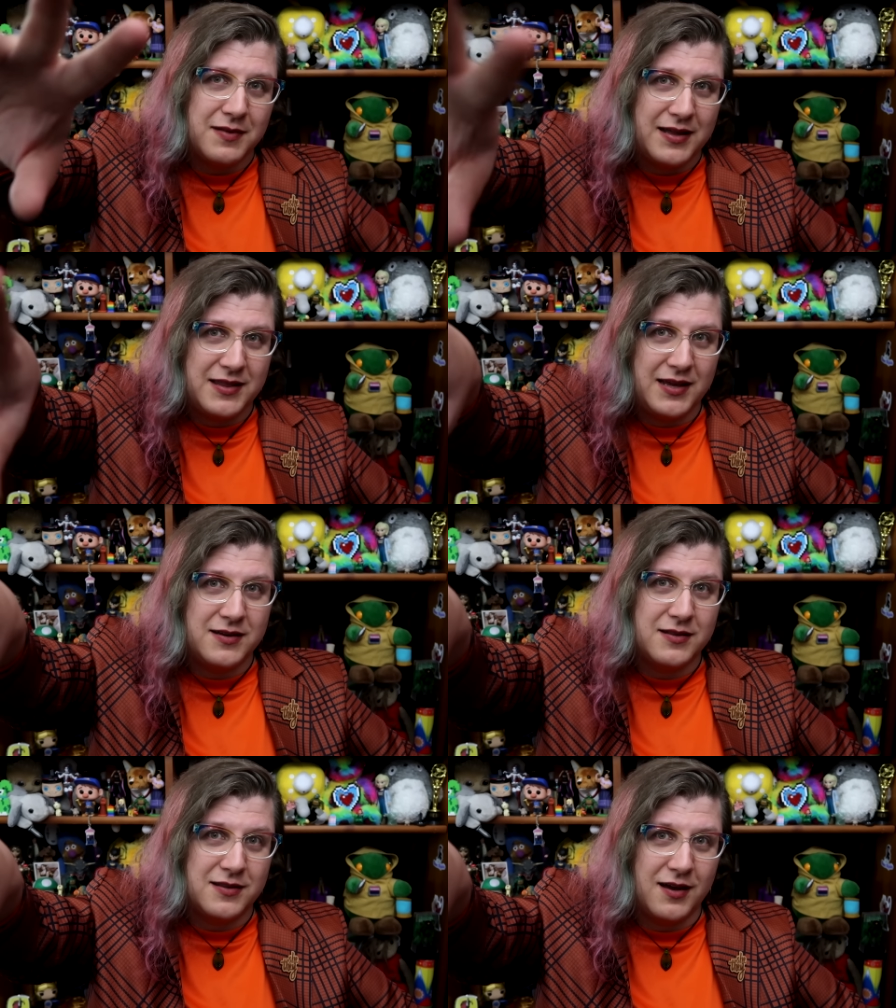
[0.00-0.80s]
at the
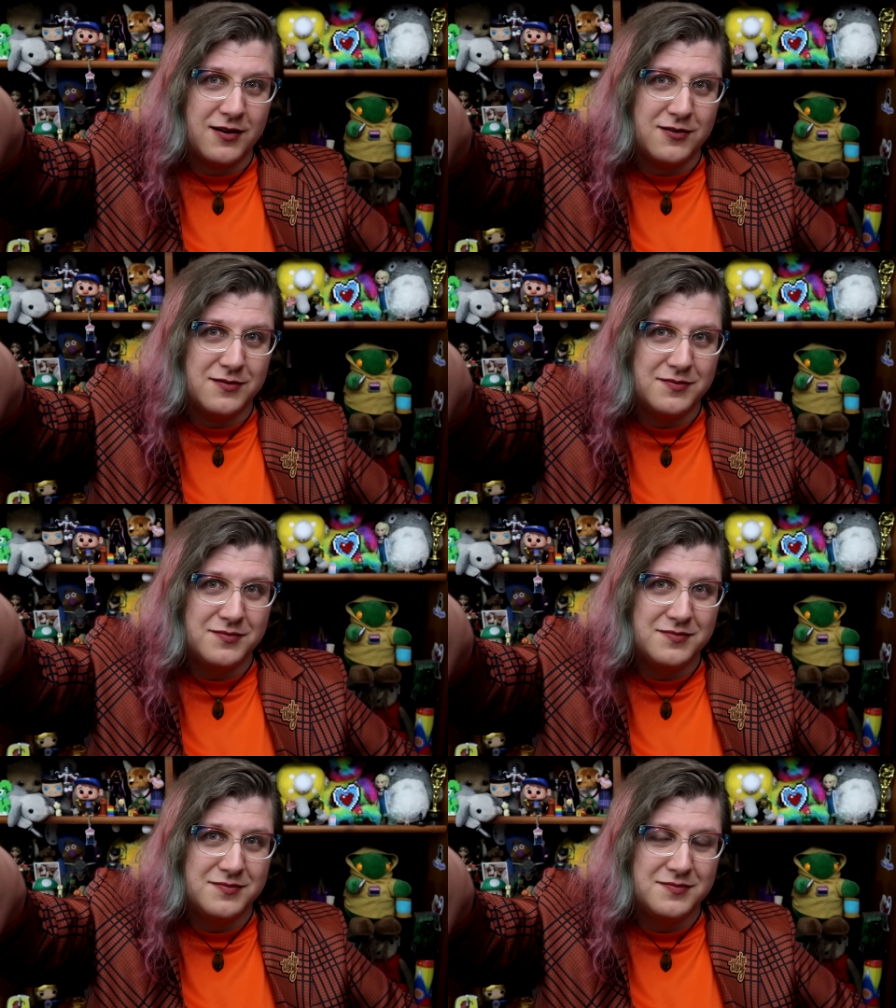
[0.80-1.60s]
end of the tunnel.
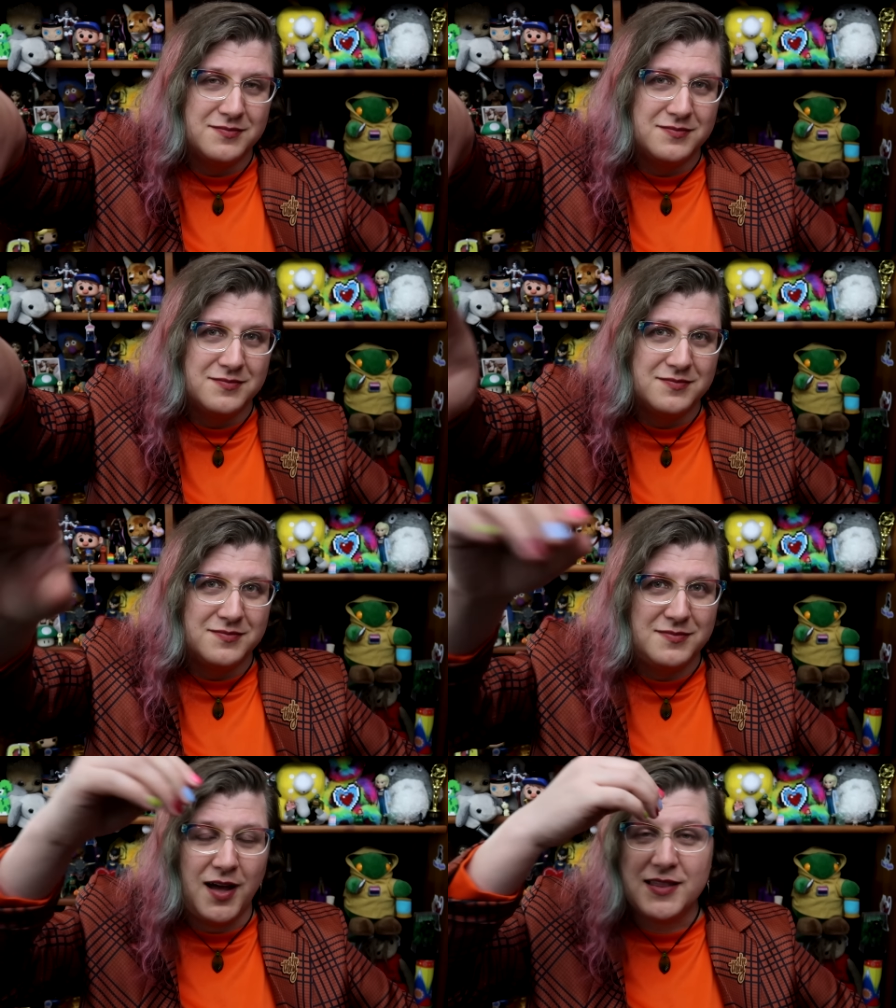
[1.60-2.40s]

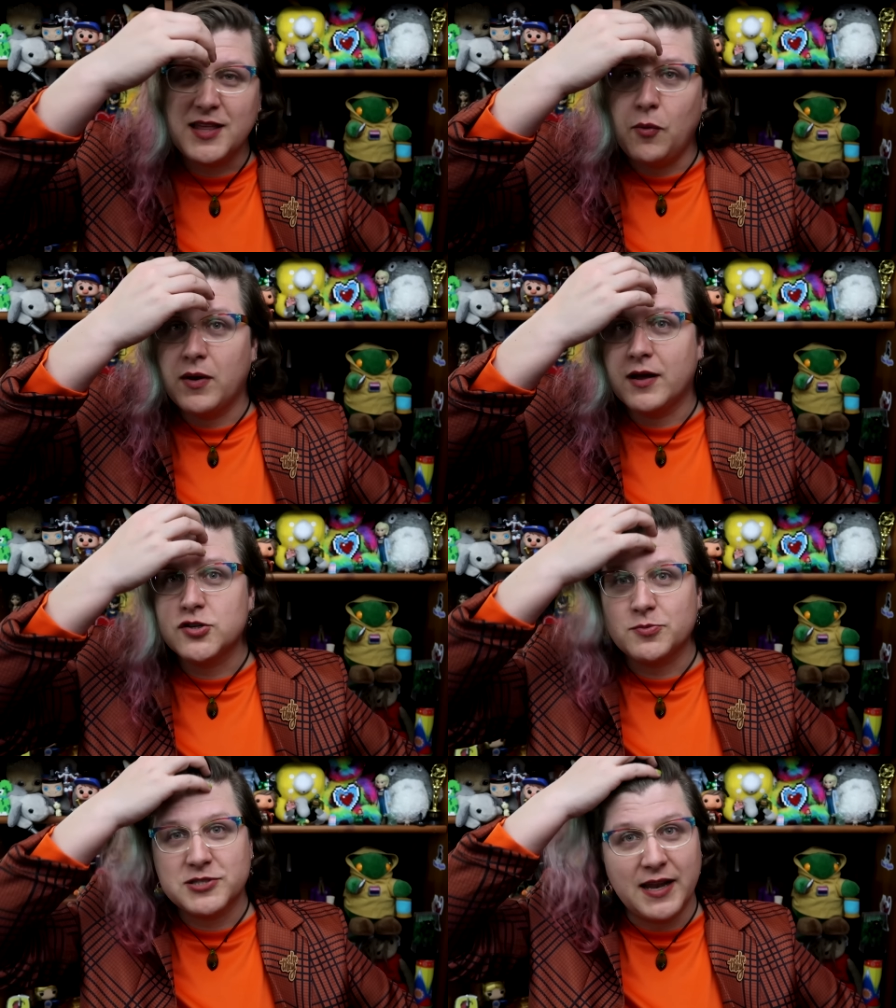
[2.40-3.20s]
Not that one
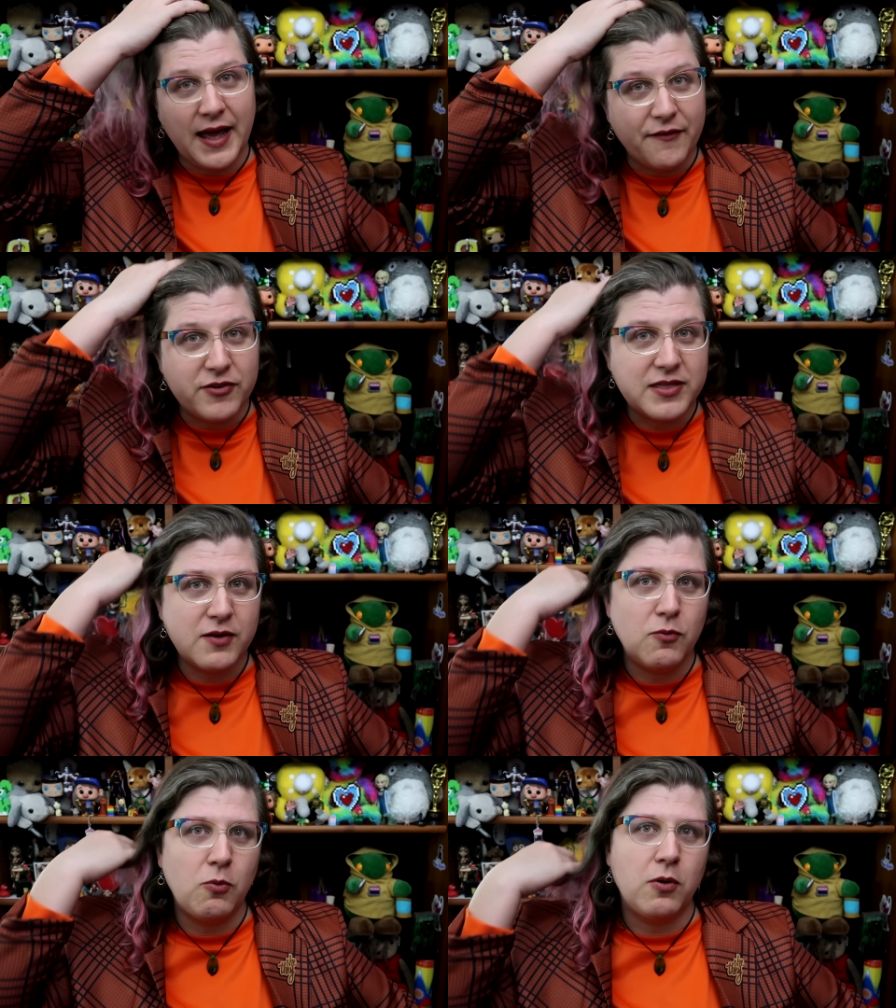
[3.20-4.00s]
hundred percent
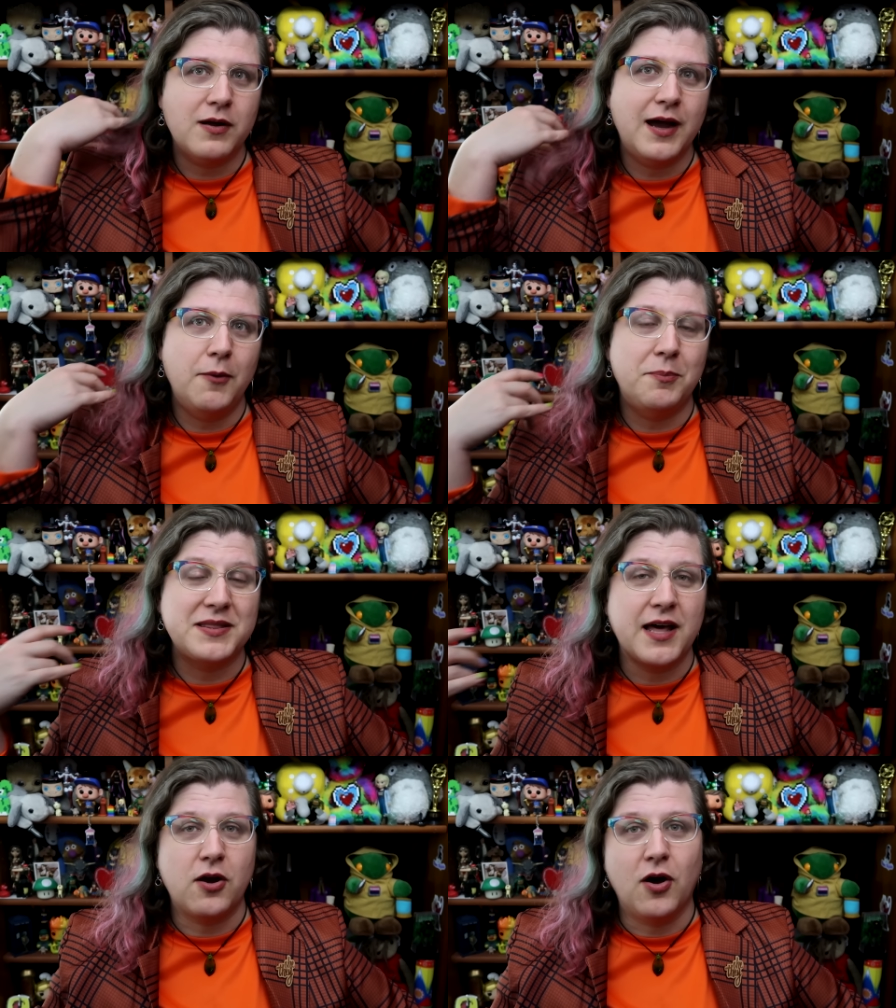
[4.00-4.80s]
everything will work out,
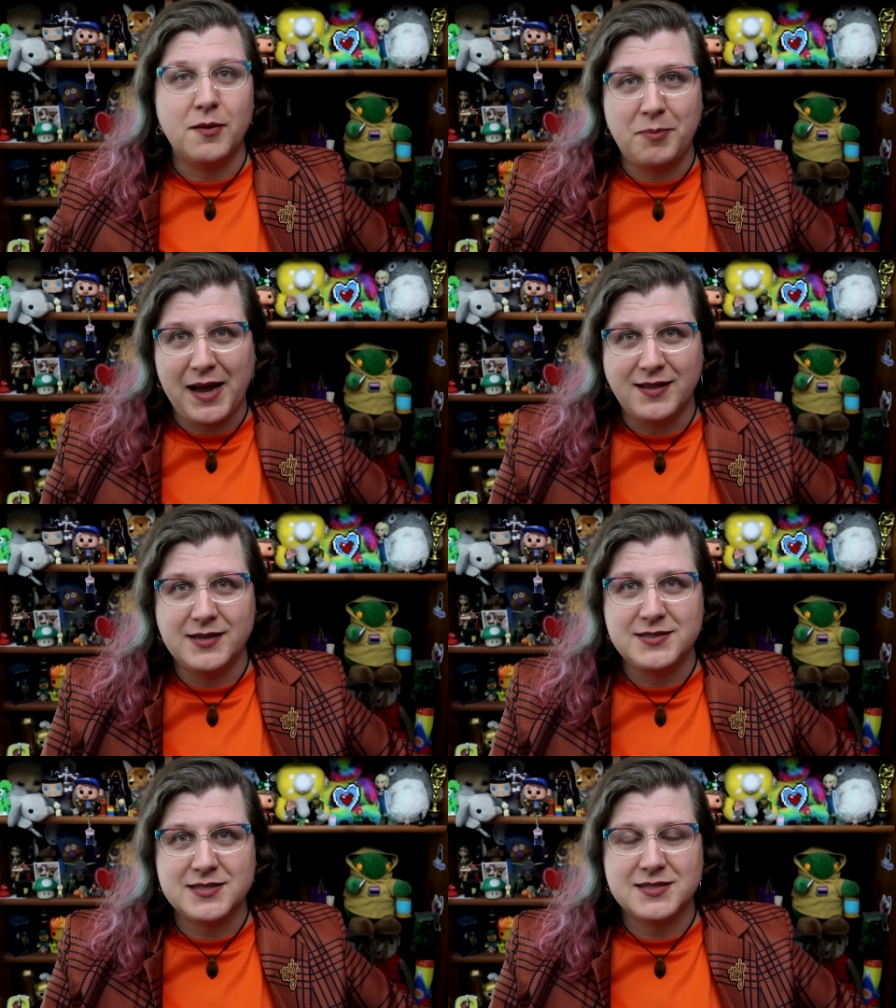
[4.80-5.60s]
but that on
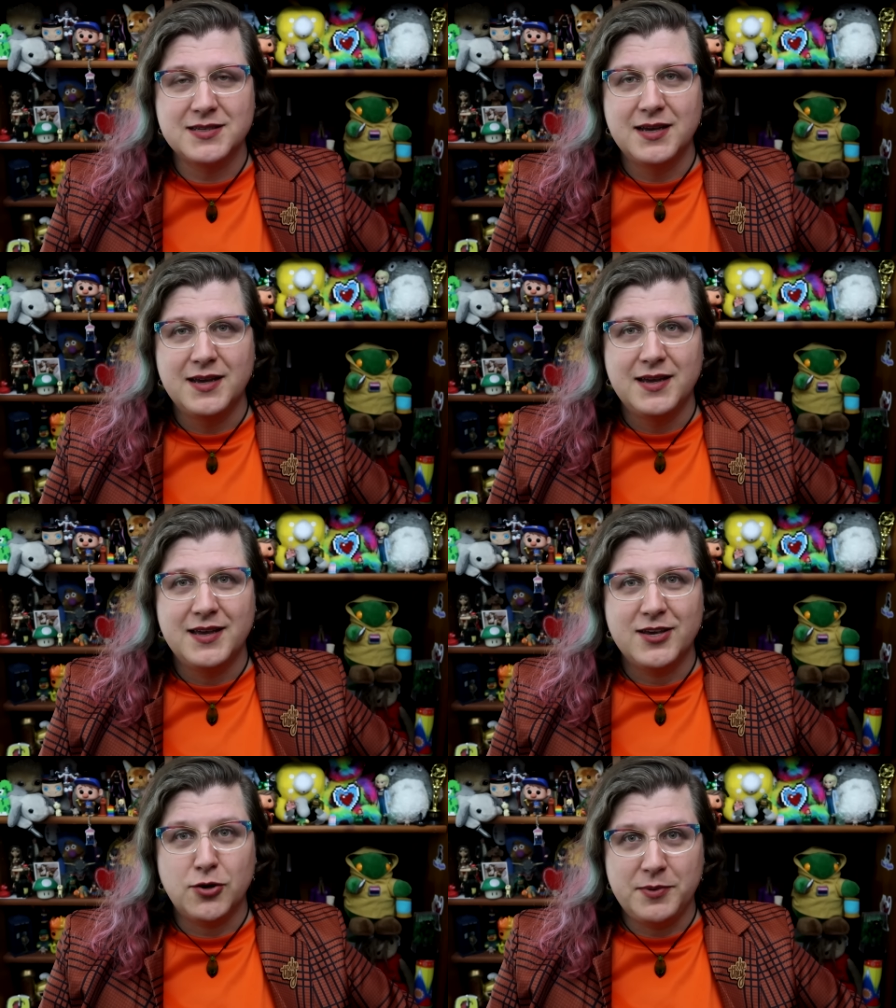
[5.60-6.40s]
balance,
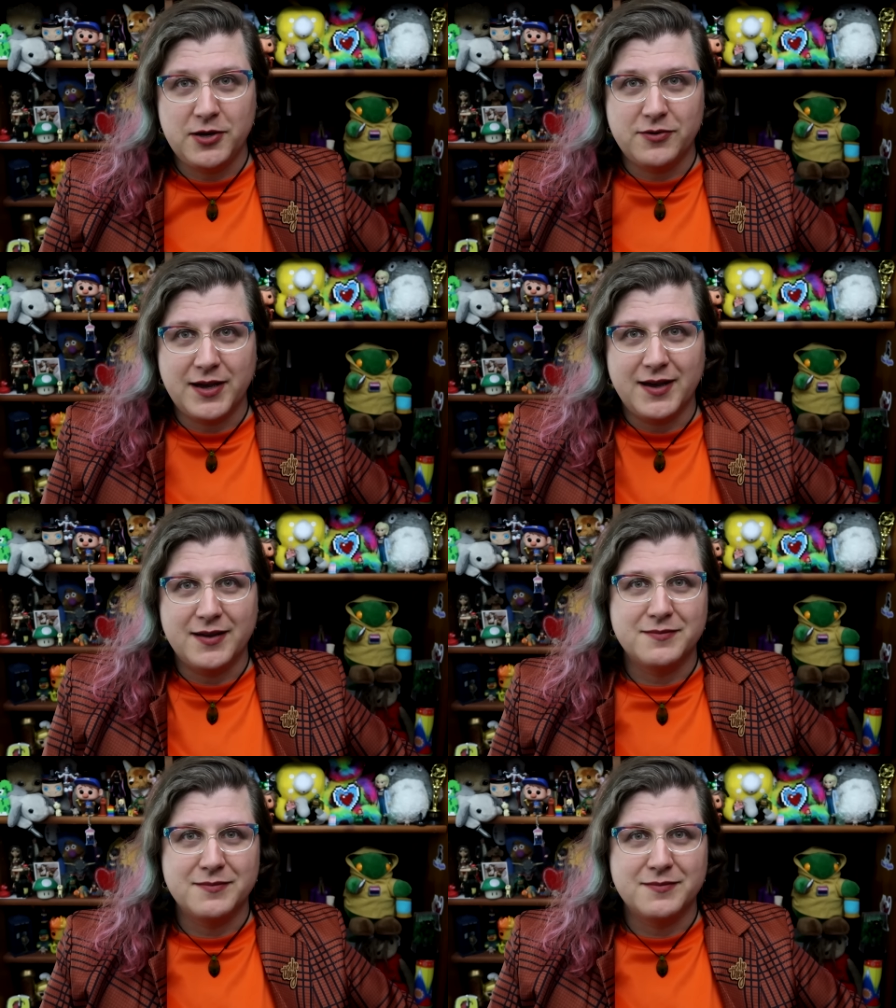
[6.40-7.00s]
it'll be okay.